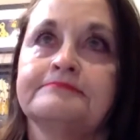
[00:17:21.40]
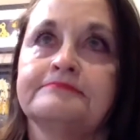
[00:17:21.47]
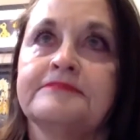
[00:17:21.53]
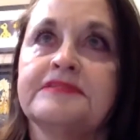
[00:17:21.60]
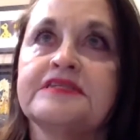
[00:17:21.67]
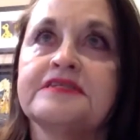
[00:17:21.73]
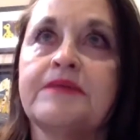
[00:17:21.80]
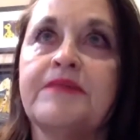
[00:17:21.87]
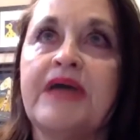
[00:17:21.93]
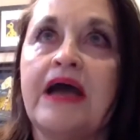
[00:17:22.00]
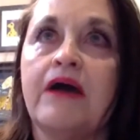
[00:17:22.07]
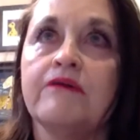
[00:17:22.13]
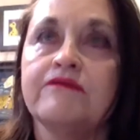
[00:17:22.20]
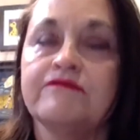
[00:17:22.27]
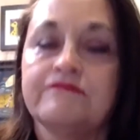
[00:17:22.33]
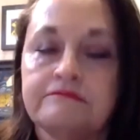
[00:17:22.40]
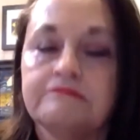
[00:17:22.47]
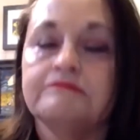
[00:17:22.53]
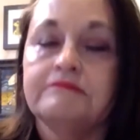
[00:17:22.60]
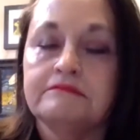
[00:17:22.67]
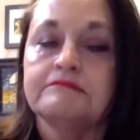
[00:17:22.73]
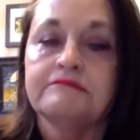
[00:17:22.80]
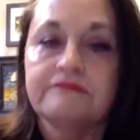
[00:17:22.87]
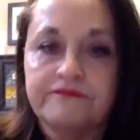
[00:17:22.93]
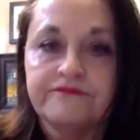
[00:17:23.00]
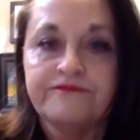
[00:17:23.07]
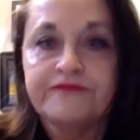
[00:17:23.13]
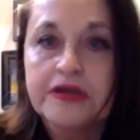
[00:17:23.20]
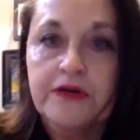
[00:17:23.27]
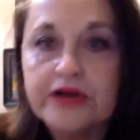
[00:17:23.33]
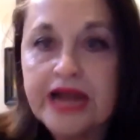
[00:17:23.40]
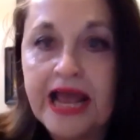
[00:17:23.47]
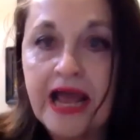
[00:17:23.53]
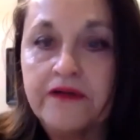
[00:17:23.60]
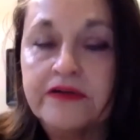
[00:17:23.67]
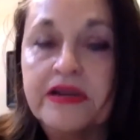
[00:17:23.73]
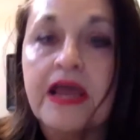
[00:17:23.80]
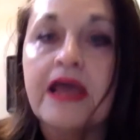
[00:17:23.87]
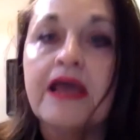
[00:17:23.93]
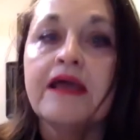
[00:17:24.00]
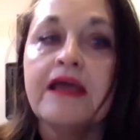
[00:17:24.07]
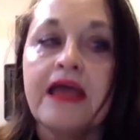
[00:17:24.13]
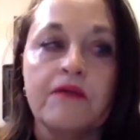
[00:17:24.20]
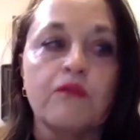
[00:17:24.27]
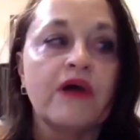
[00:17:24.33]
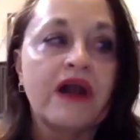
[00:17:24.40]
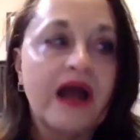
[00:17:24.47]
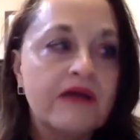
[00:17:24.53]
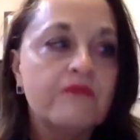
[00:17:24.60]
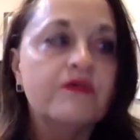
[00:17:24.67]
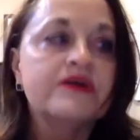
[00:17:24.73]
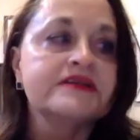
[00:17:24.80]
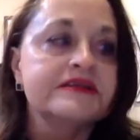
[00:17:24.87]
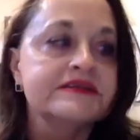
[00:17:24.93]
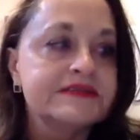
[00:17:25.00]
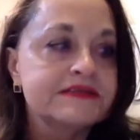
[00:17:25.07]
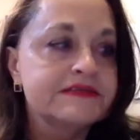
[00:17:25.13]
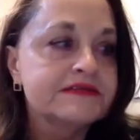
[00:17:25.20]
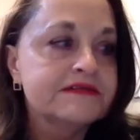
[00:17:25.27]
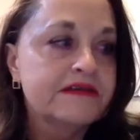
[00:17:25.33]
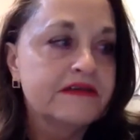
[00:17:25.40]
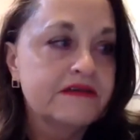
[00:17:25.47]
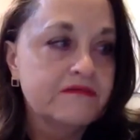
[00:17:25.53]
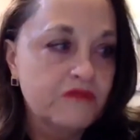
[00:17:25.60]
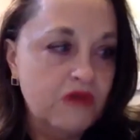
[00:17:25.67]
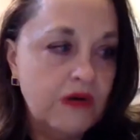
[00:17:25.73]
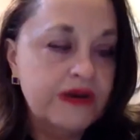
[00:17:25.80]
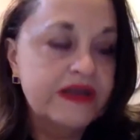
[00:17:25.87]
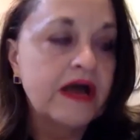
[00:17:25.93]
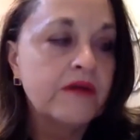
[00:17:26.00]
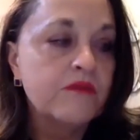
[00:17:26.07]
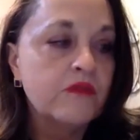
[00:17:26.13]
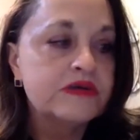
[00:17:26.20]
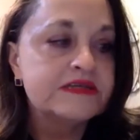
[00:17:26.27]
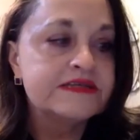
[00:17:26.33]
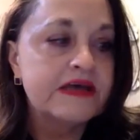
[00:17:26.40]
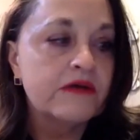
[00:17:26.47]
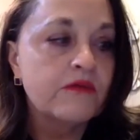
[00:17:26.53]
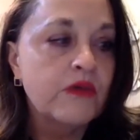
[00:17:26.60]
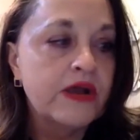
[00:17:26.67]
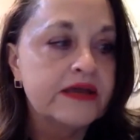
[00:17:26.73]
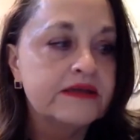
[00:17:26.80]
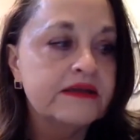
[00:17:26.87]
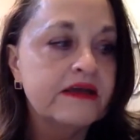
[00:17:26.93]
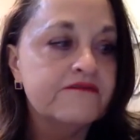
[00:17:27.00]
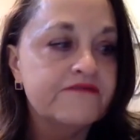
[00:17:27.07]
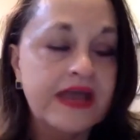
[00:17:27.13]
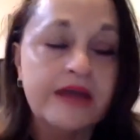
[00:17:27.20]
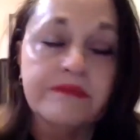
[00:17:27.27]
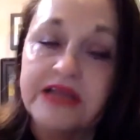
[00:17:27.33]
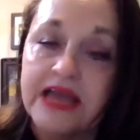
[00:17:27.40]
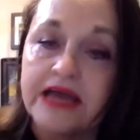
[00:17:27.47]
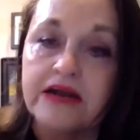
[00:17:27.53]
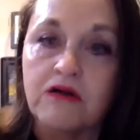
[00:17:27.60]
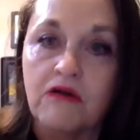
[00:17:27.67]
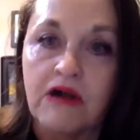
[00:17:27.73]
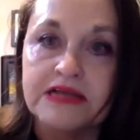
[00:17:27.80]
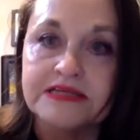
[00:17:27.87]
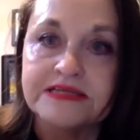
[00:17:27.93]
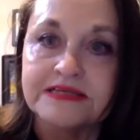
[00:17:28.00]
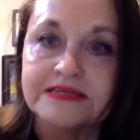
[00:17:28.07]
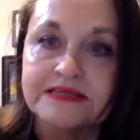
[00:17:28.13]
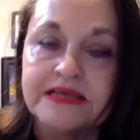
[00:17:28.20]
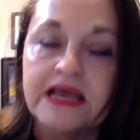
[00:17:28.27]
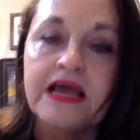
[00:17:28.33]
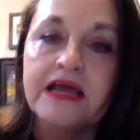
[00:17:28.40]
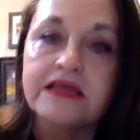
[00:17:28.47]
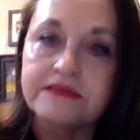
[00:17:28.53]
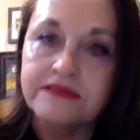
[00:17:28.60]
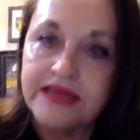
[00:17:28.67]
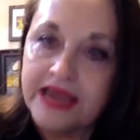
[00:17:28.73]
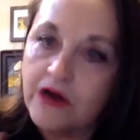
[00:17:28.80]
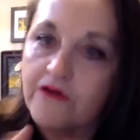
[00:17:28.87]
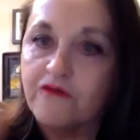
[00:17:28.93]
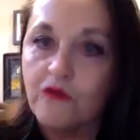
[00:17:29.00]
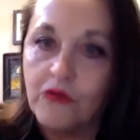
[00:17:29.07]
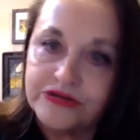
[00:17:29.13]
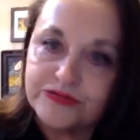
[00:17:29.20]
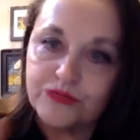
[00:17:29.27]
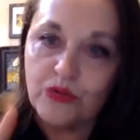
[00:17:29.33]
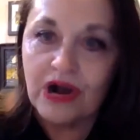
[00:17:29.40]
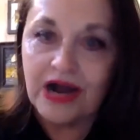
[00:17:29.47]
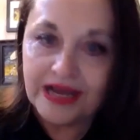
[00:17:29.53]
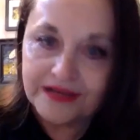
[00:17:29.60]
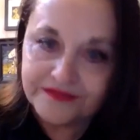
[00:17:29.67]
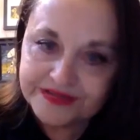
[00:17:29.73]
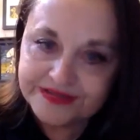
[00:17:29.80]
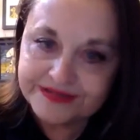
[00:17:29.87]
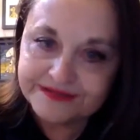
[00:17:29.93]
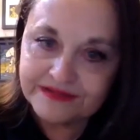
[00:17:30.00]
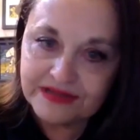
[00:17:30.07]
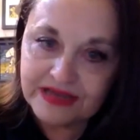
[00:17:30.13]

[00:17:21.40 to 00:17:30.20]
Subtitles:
somehow figure it out? And what I witnessed growing up was that when a family had a crisis, the Air Force wives